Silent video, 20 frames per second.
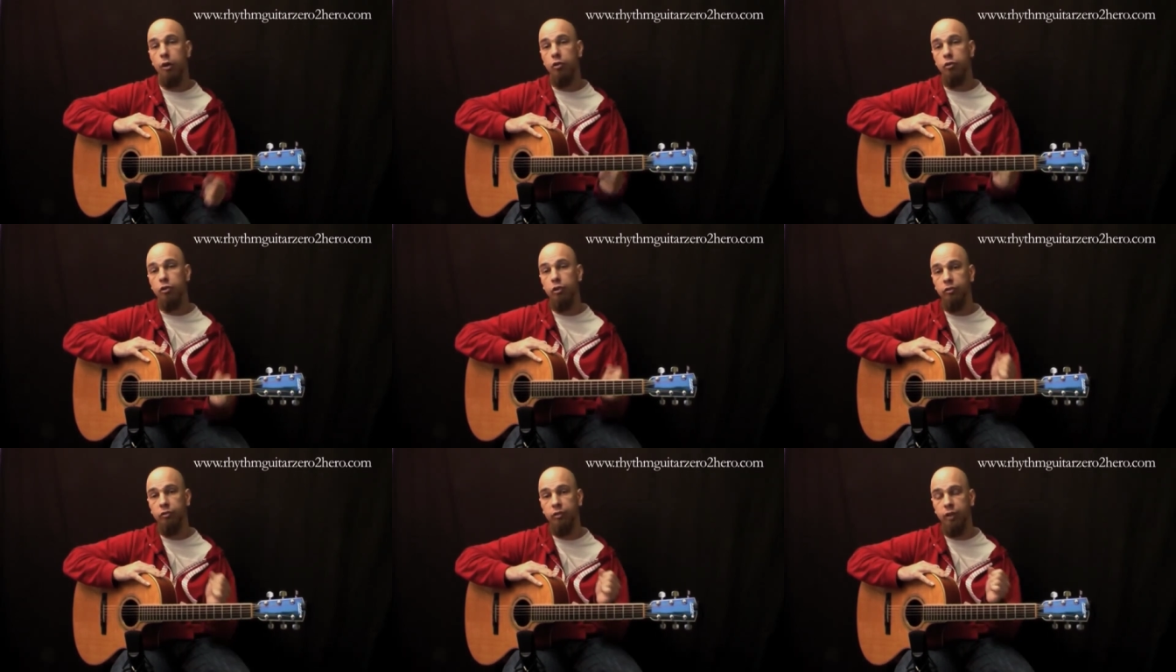
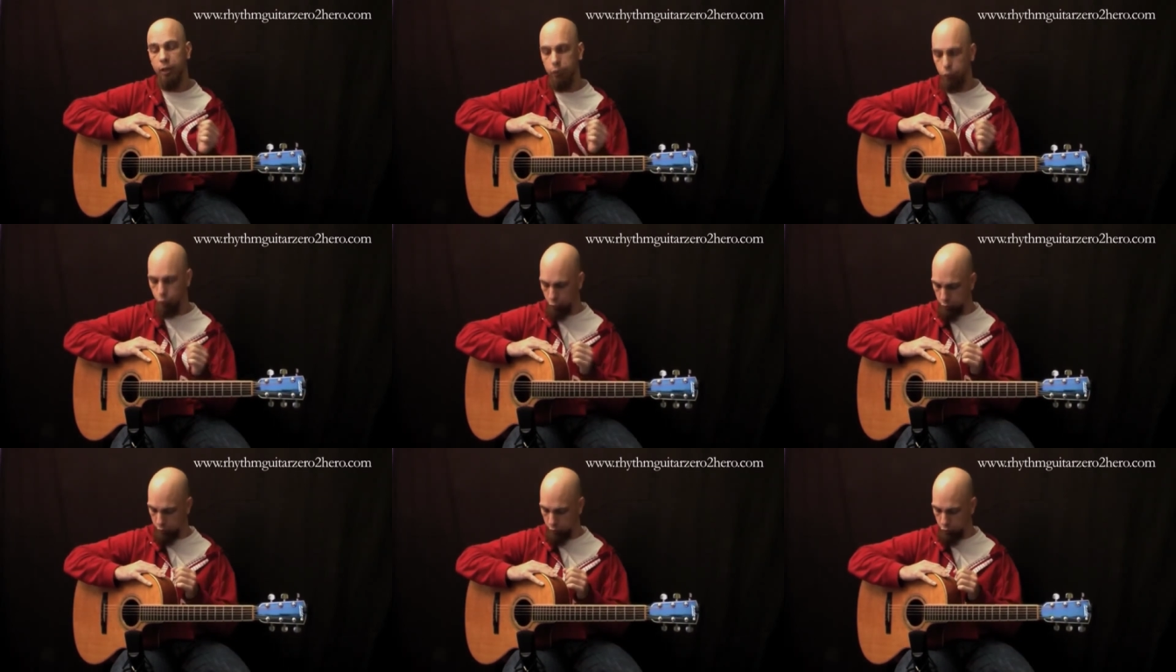Just
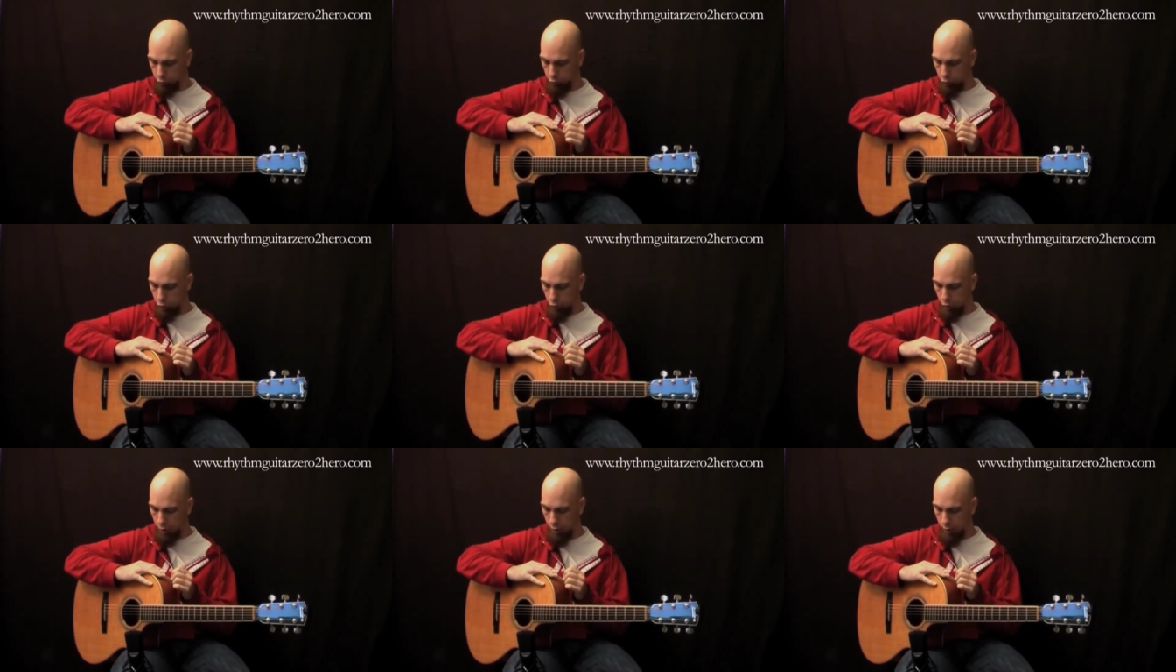get your
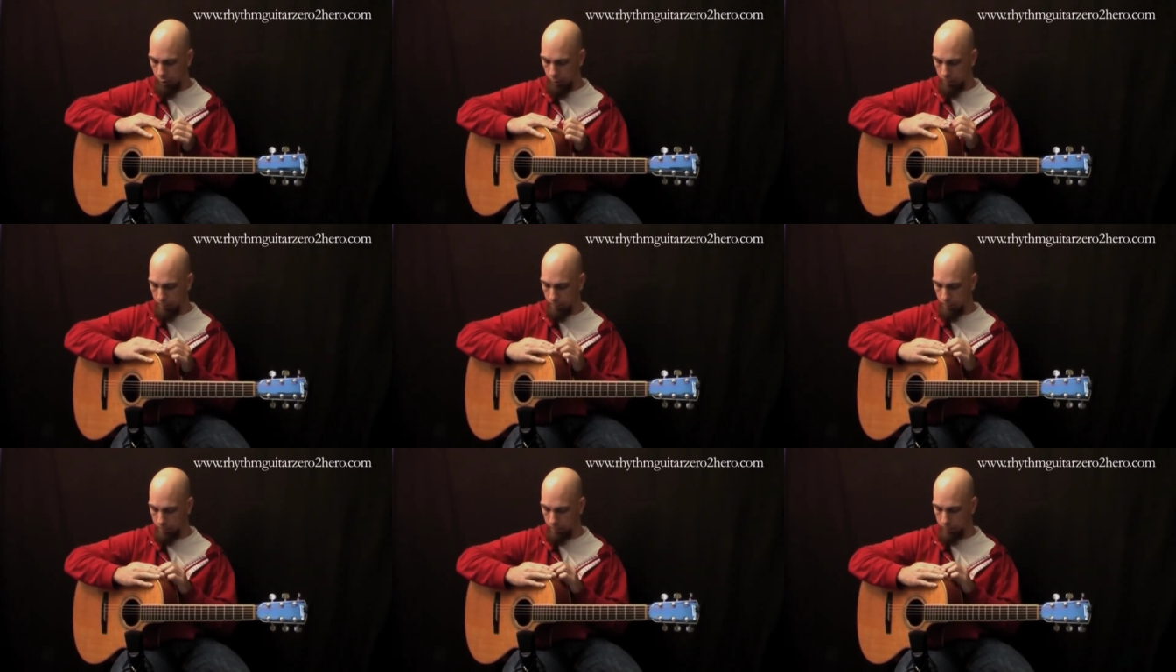guitar
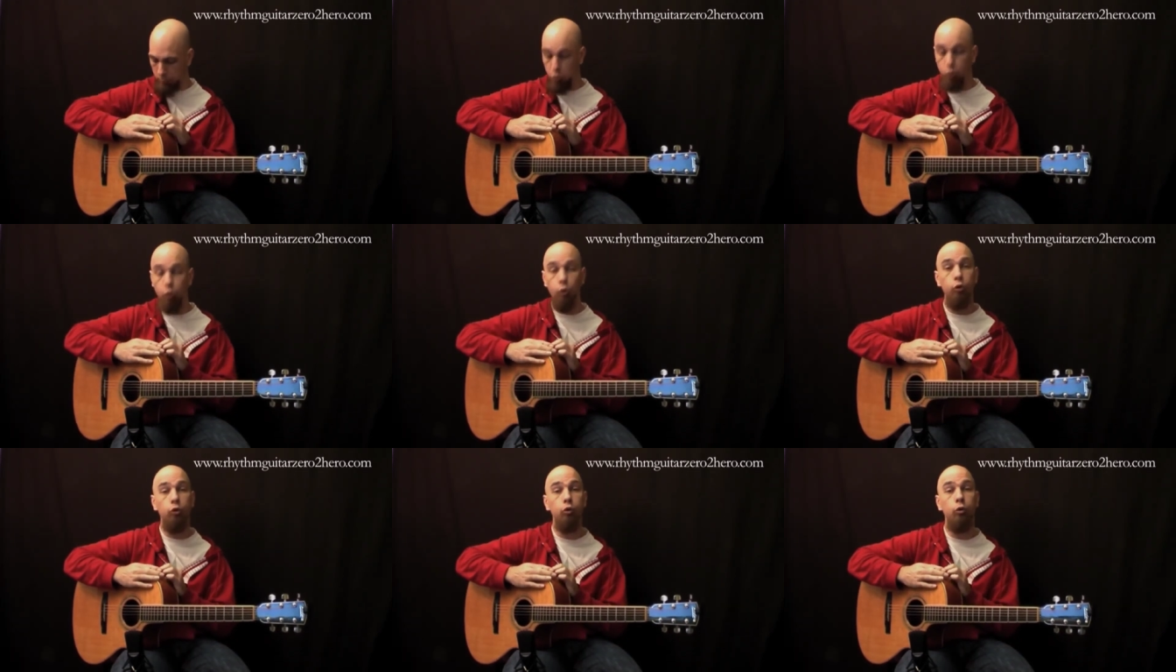um,
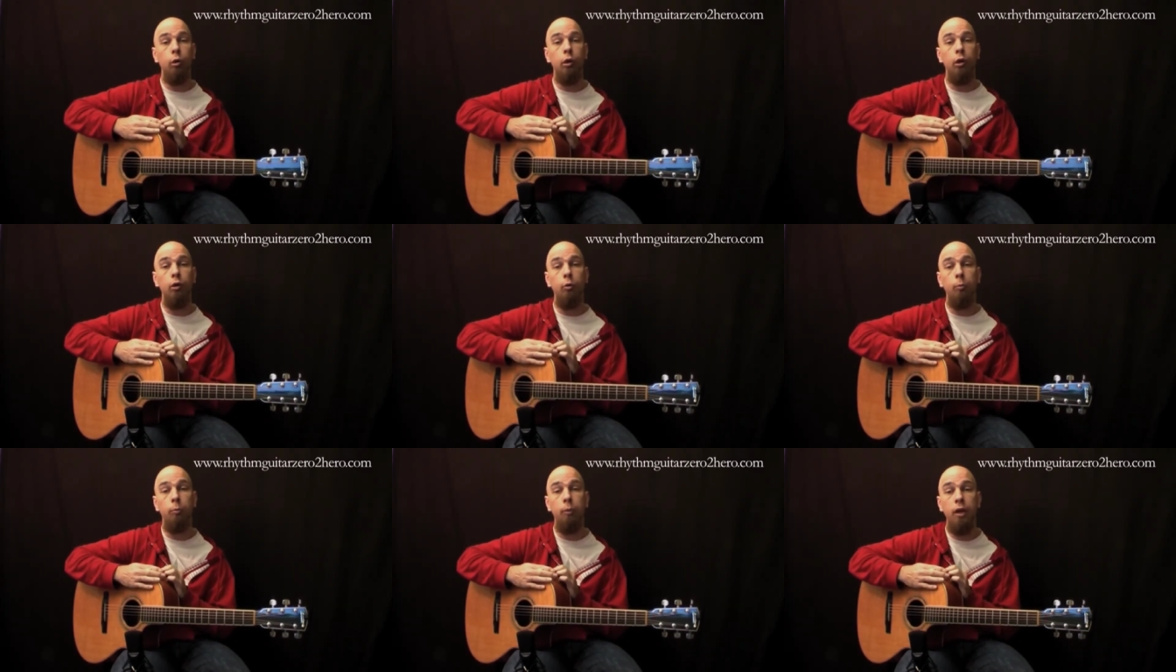to, to
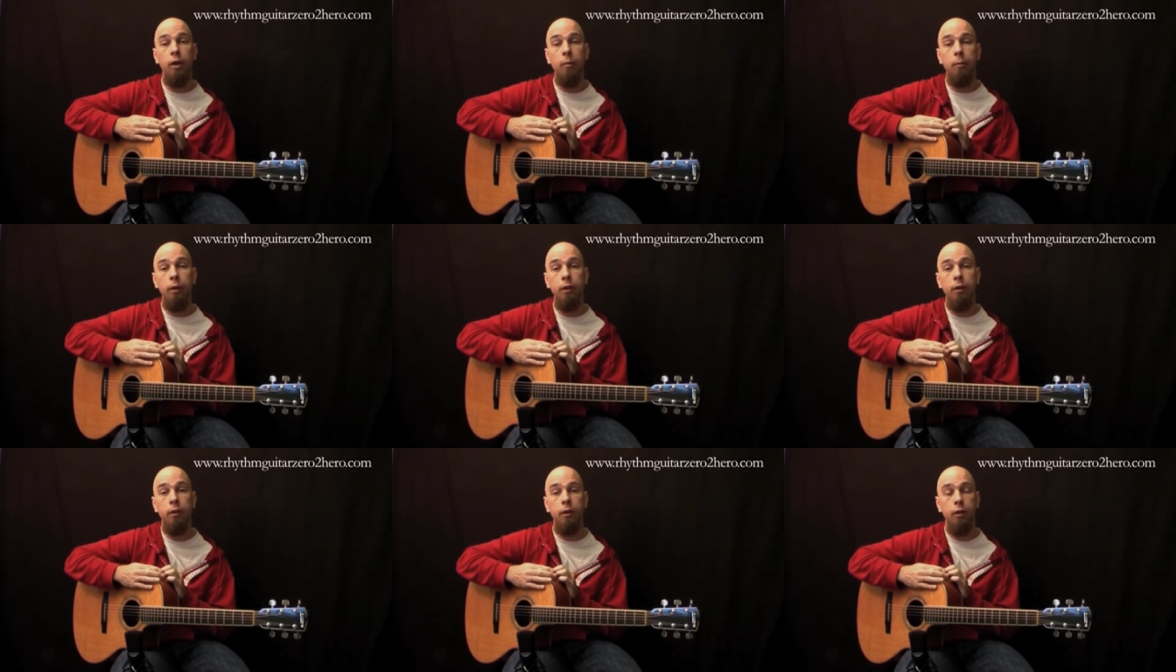a
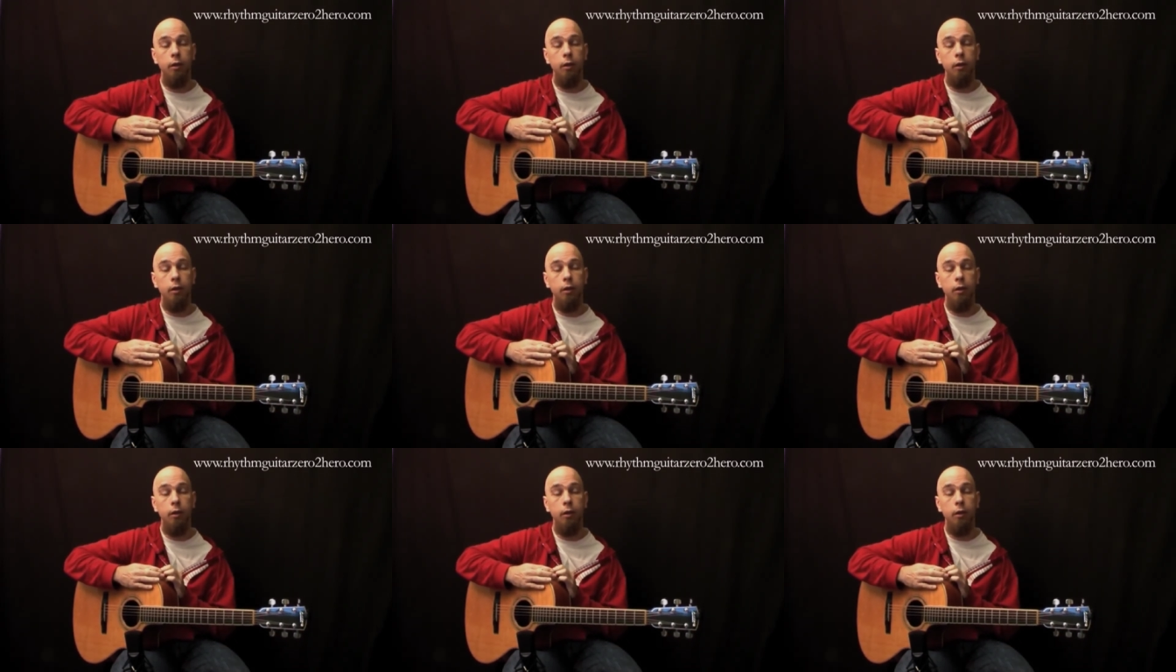repairman,